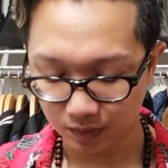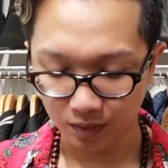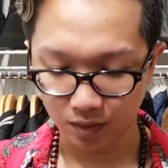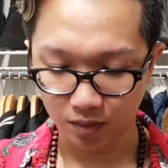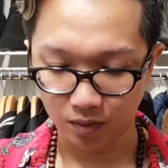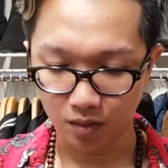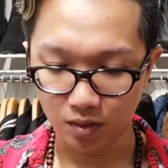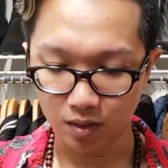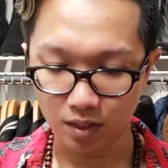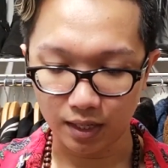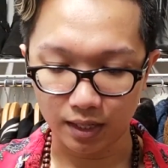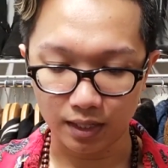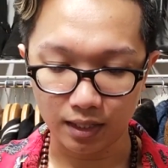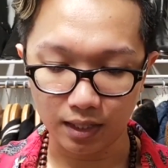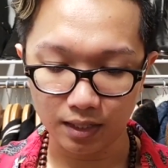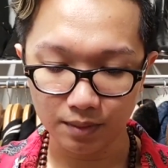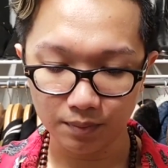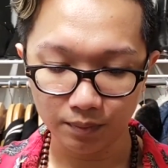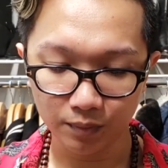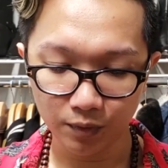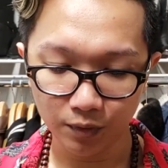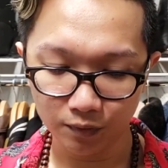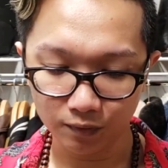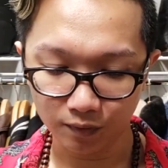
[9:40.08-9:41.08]
So alright,
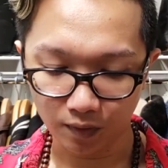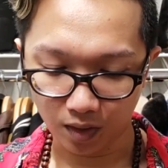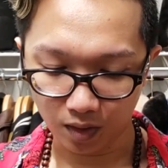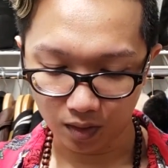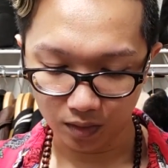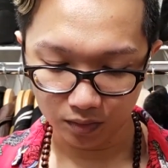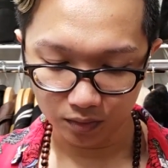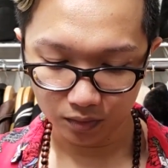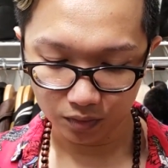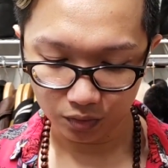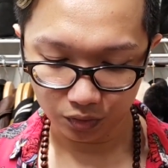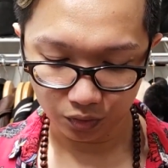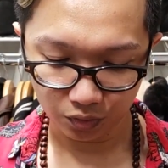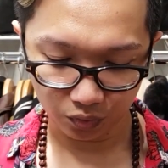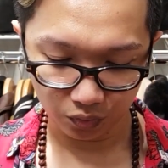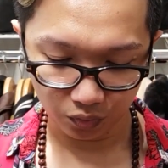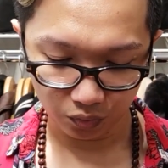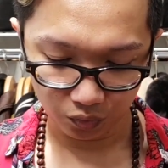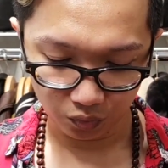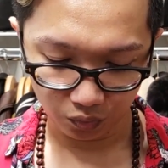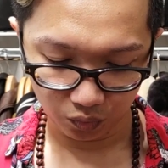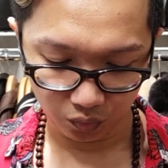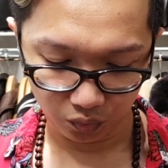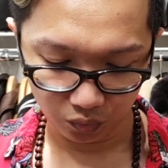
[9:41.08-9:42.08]
let's move on
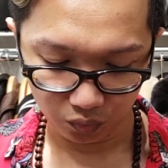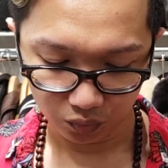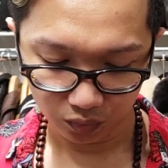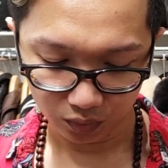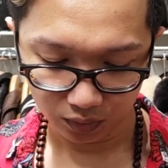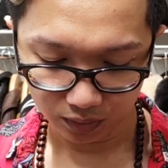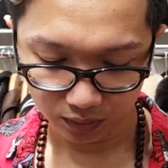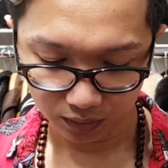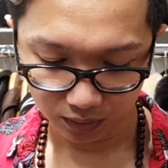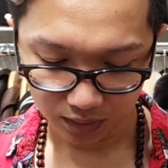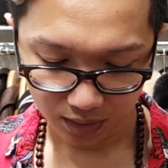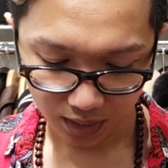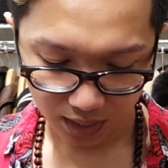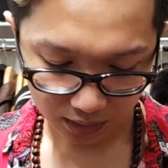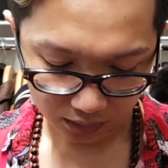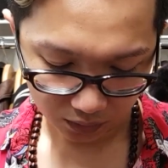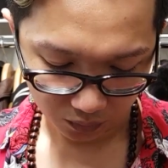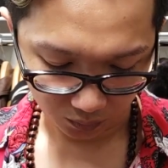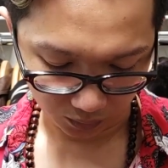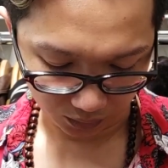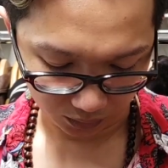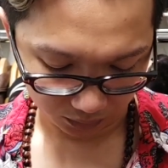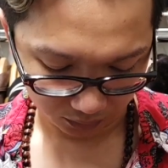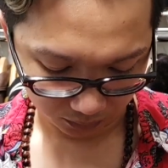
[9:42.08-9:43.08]
to the
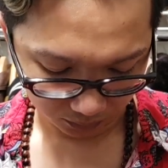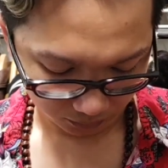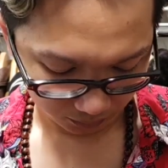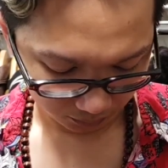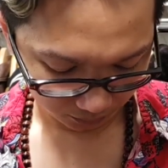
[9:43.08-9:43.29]
next one.